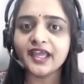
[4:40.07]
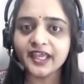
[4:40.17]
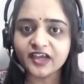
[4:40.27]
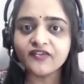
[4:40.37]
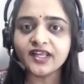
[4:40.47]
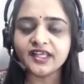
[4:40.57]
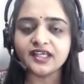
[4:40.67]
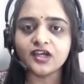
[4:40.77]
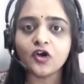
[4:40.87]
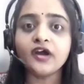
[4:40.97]

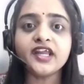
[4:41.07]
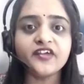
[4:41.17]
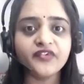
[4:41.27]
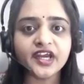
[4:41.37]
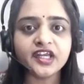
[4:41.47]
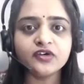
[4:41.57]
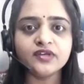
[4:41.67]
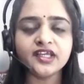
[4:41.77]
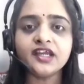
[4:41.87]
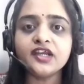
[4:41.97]
equally or
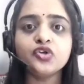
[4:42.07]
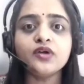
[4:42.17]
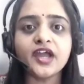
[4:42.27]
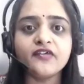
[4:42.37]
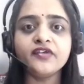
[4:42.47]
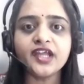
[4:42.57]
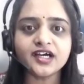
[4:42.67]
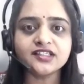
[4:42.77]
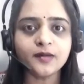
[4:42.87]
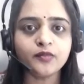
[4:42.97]
effectively to every
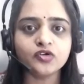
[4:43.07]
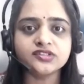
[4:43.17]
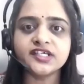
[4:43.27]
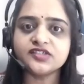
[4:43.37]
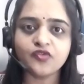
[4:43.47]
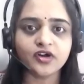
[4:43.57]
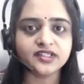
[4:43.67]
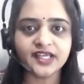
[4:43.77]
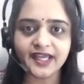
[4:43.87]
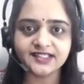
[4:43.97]
other process for
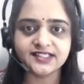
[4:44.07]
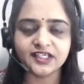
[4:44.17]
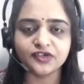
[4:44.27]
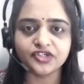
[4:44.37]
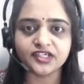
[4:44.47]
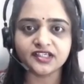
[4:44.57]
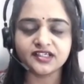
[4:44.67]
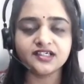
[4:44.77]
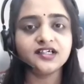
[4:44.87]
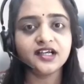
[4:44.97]
the execution.
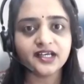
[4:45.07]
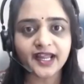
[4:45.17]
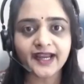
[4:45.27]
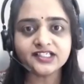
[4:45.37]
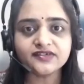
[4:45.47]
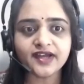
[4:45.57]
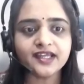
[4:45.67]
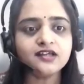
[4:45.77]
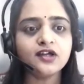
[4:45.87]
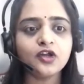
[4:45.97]
That's
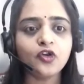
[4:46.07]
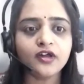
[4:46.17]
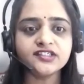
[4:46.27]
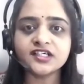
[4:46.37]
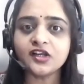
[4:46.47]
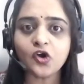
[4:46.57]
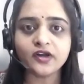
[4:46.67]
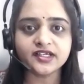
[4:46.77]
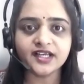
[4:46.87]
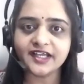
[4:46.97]
why logical
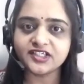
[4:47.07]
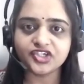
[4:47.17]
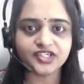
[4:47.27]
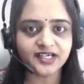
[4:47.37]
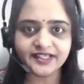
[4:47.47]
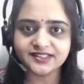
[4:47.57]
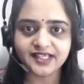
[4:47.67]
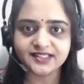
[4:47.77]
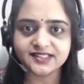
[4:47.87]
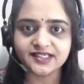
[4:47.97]
organization is
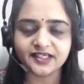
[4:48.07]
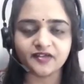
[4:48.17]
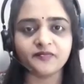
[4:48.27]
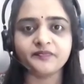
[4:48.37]
necessary.